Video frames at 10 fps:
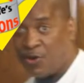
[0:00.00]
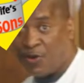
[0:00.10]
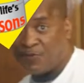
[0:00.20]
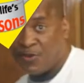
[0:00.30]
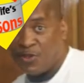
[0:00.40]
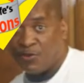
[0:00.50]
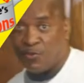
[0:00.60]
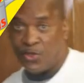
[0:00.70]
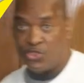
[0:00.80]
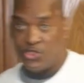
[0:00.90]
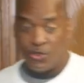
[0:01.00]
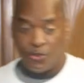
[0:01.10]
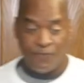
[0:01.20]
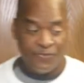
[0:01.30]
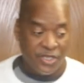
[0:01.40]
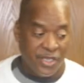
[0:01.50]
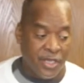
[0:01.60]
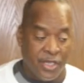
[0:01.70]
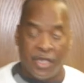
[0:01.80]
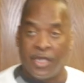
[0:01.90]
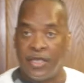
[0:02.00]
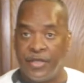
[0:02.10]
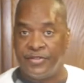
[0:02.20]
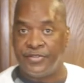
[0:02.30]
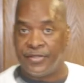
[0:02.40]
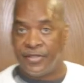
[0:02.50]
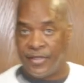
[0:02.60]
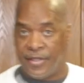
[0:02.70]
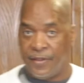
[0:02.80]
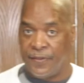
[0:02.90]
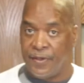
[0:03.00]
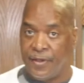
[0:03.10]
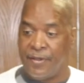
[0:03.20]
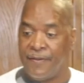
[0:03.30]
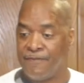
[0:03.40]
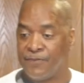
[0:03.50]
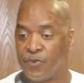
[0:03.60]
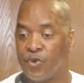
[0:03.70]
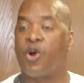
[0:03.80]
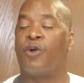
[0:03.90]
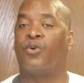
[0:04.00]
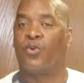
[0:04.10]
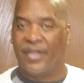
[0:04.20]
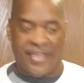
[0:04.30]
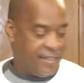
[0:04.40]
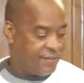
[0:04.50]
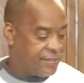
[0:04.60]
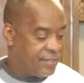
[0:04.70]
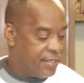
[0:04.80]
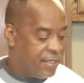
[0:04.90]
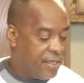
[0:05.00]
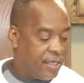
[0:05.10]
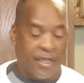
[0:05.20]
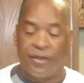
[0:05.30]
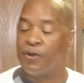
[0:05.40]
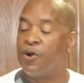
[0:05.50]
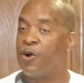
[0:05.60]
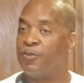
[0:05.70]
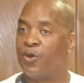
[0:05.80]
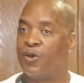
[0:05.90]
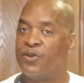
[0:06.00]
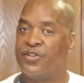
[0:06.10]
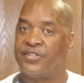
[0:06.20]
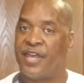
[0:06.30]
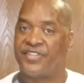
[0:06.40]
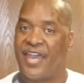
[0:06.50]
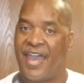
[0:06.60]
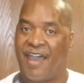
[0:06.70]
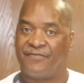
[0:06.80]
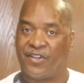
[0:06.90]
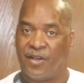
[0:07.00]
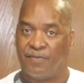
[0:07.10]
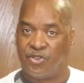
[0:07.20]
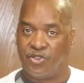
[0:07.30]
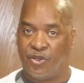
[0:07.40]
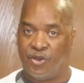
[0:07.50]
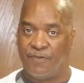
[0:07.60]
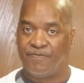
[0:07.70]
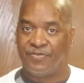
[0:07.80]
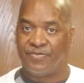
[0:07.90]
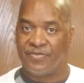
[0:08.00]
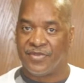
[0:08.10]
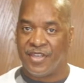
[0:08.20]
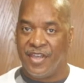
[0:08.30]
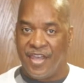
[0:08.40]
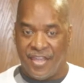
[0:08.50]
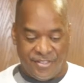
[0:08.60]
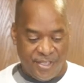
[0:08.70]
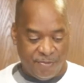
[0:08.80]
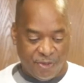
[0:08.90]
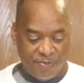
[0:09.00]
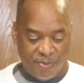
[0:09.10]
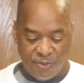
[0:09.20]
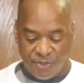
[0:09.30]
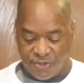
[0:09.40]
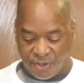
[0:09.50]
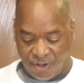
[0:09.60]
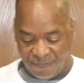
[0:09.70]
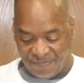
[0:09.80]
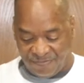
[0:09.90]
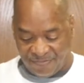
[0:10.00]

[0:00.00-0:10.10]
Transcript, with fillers: off with you is the, the caramel glaze. And the caramel glaze, that's a half a cup of sugar, tablespoon of salt,